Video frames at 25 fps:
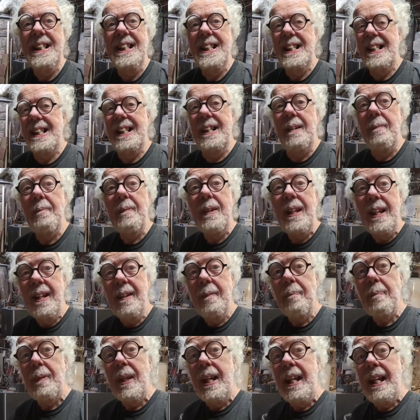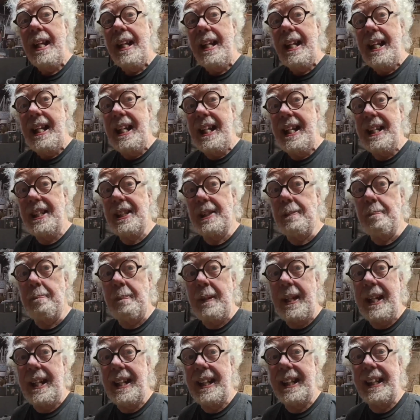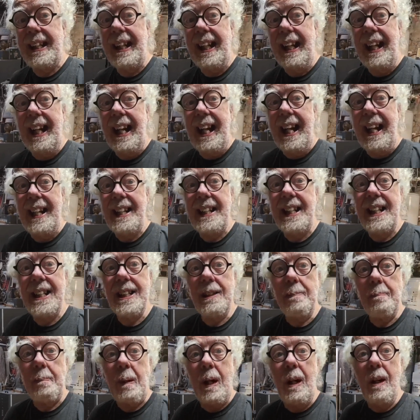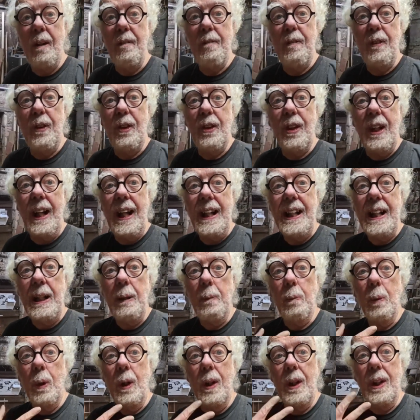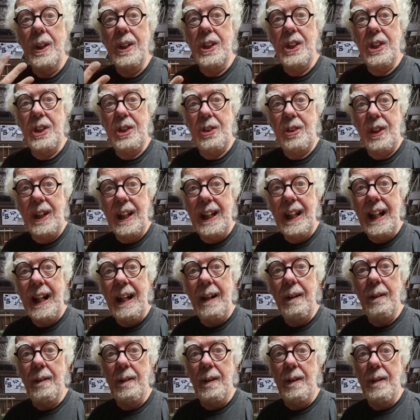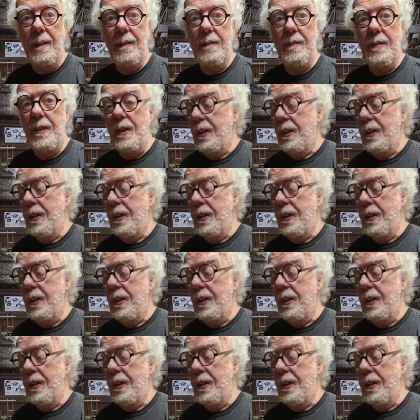Uh, it's big and it's powerful and it works straight out of